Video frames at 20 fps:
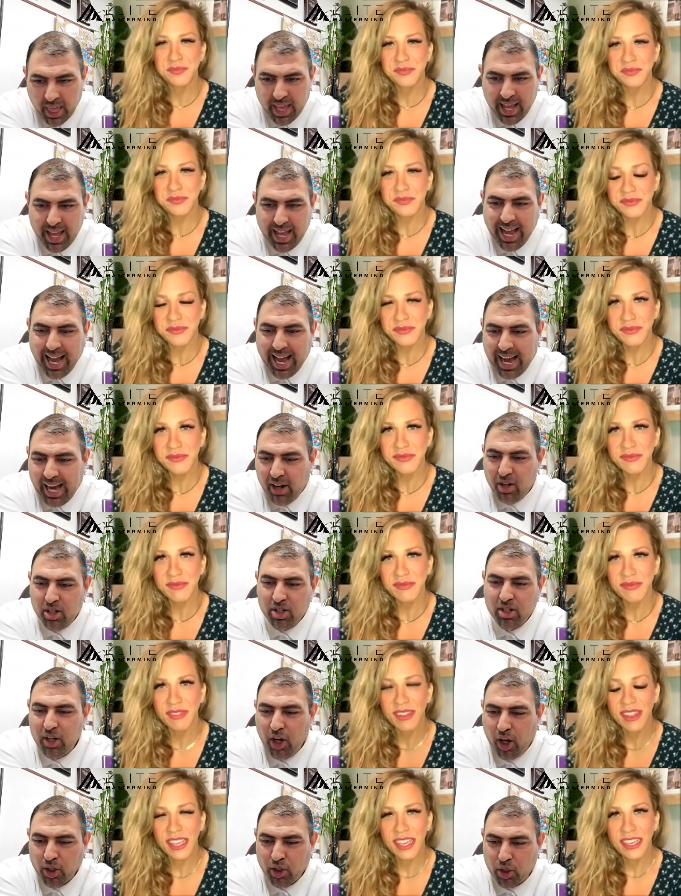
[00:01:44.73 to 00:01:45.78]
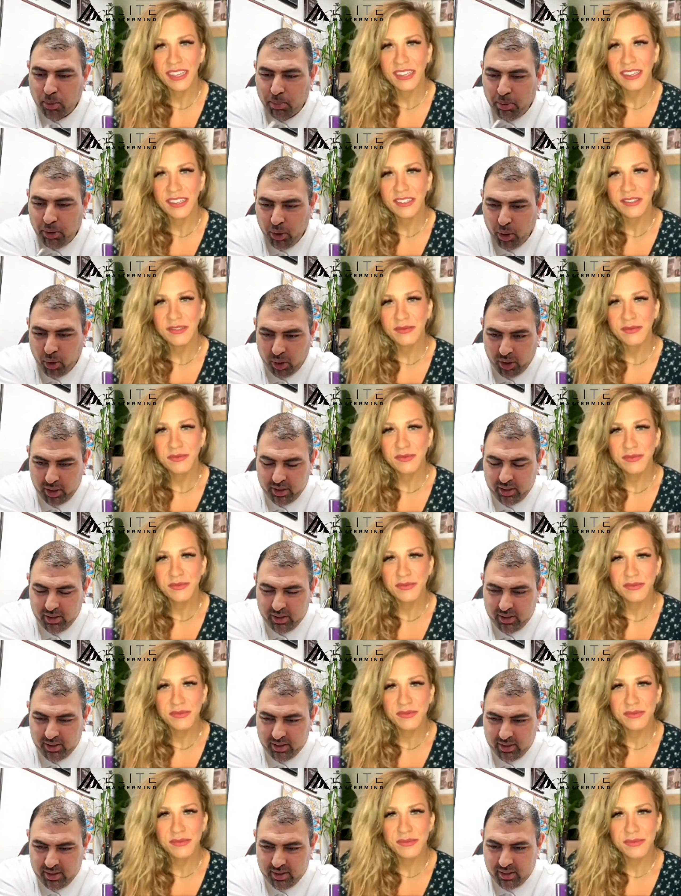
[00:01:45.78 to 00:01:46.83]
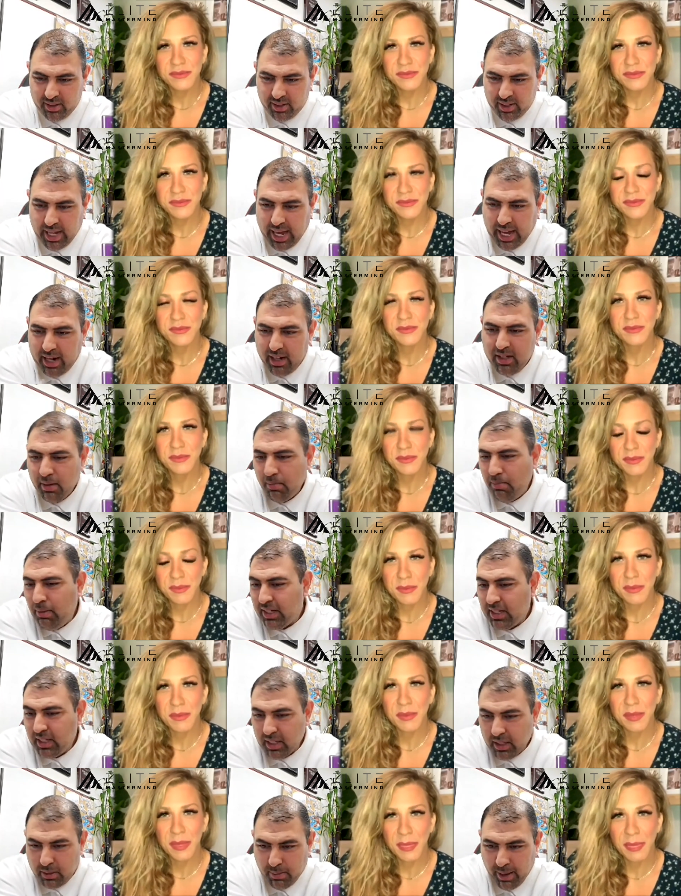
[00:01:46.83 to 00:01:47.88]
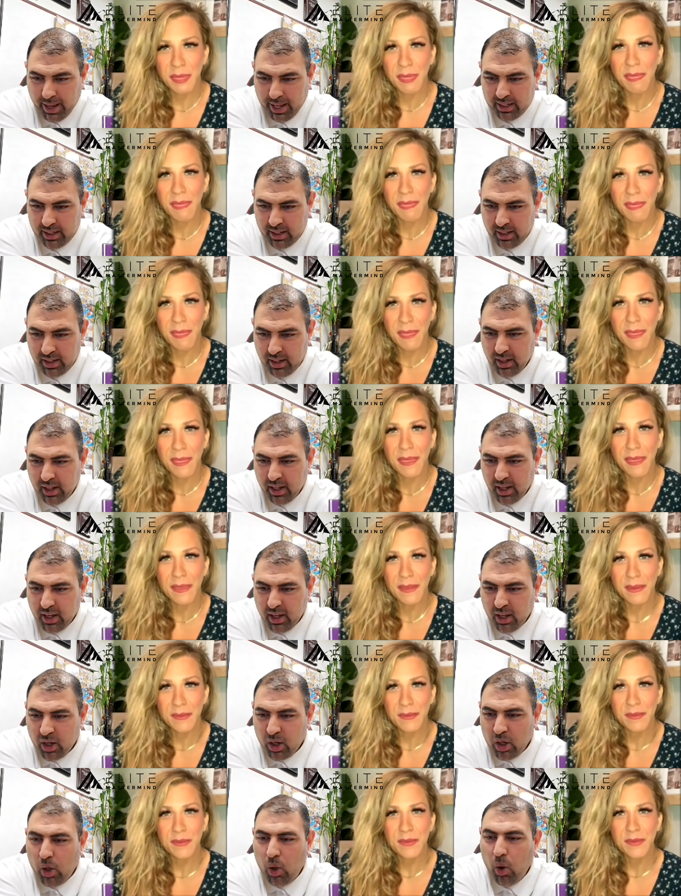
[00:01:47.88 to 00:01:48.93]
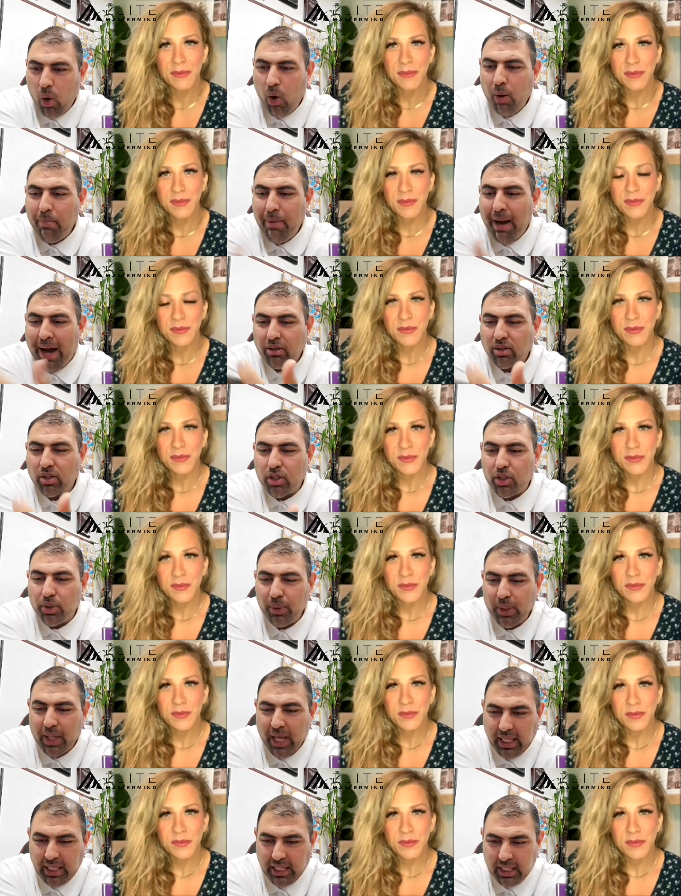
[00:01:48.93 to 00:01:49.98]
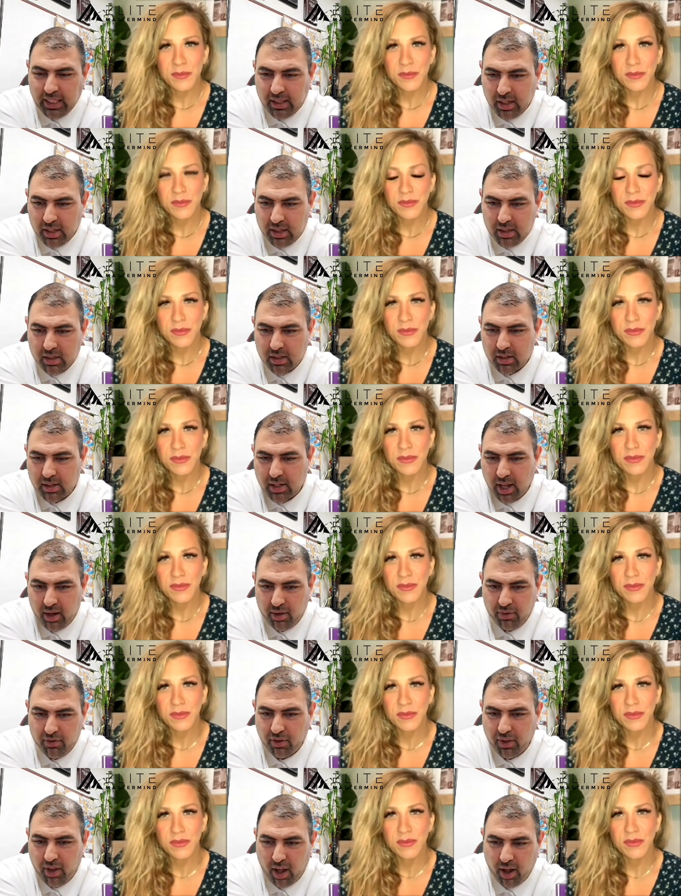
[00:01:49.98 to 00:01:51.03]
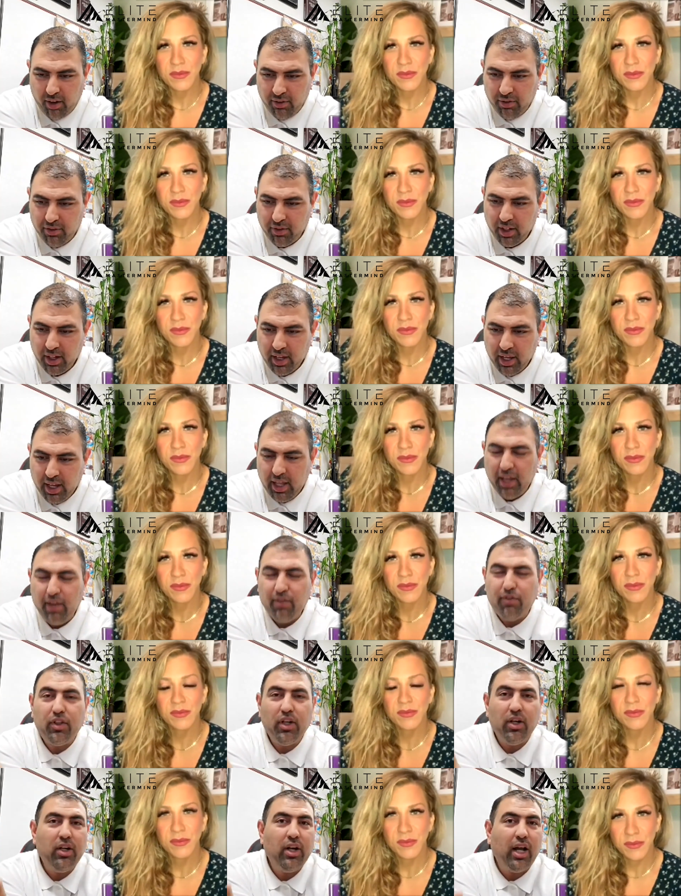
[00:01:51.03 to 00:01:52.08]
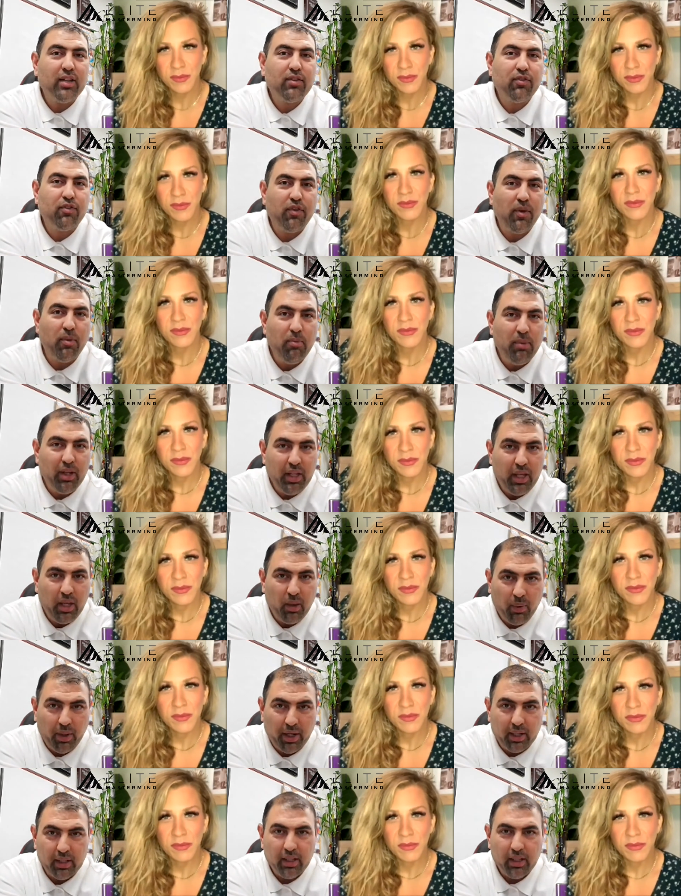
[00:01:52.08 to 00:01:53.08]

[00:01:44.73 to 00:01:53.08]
Speaker 1: How does an entrepreneur, how does a businessman go about creating this self-love if they're not familiar with it?